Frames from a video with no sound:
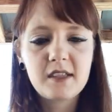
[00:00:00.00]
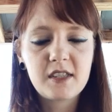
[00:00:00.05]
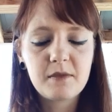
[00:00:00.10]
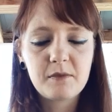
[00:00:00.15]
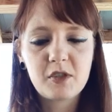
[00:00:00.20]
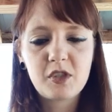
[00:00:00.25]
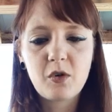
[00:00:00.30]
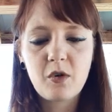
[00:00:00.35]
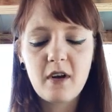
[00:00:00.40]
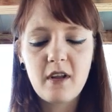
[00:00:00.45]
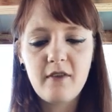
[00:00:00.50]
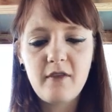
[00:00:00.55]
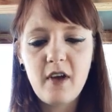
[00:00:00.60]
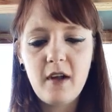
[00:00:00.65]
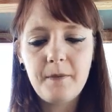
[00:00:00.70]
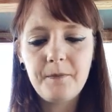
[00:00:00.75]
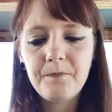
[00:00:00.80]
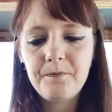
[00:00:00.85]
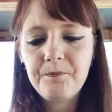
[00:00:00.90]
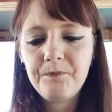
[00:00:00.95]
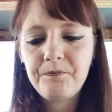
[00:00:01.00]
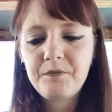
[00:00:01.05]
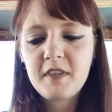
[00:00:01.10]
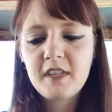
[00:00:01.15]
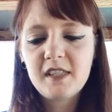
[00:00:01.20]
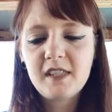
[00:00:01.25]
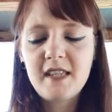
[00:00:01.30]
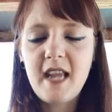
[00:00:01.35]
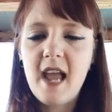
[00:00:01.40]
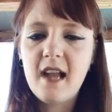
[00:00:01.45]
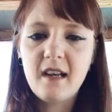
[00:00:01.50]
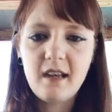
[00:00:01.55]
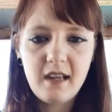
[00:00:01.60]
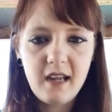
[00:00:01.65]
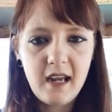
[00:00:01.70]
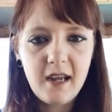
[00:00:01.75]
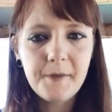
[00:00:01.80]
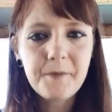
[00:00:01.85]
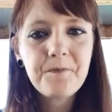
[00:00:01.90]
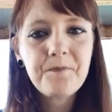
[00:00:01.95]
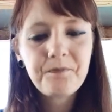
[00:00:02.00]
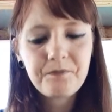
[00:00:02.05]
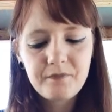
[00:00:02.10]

some sort of sanity.